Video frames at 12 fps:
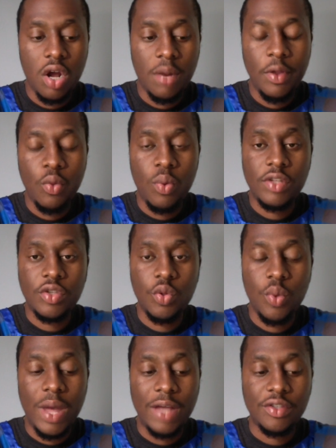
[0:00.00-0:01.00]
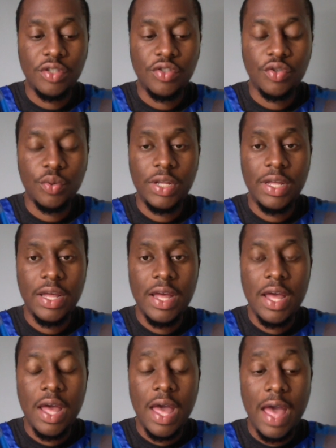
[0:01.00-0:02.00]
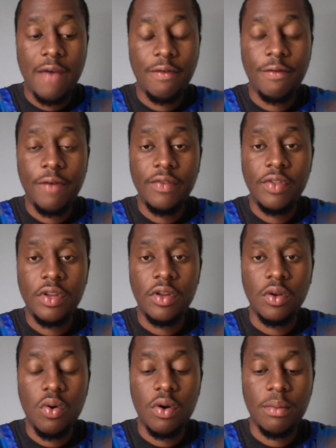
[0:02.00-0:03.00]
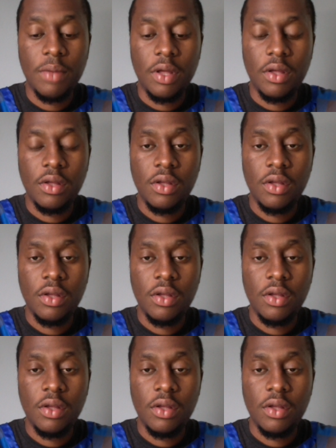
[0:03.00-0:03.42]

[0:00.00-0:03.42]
to be the ones who actually truly have faith in the Lord, man.